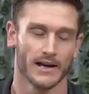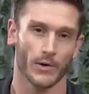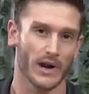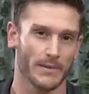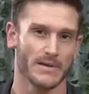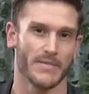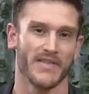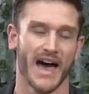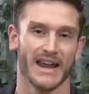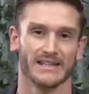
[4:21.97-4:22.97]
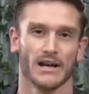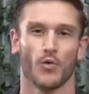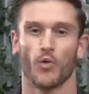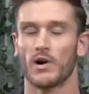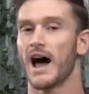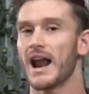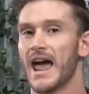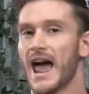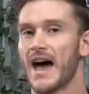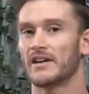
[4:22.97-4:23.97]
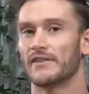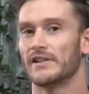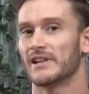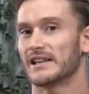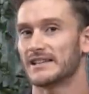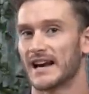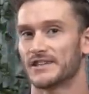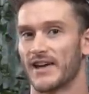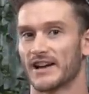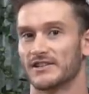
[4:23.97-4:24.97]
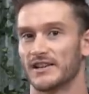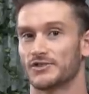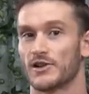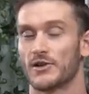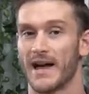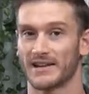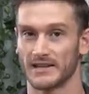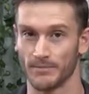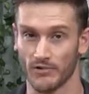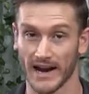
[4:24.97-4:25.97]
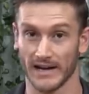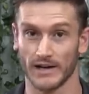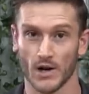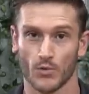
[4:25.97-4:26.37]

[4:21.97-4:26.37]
Now, what I mean by that is we're not having a feeling of satisfaction that's triggered back to the brain.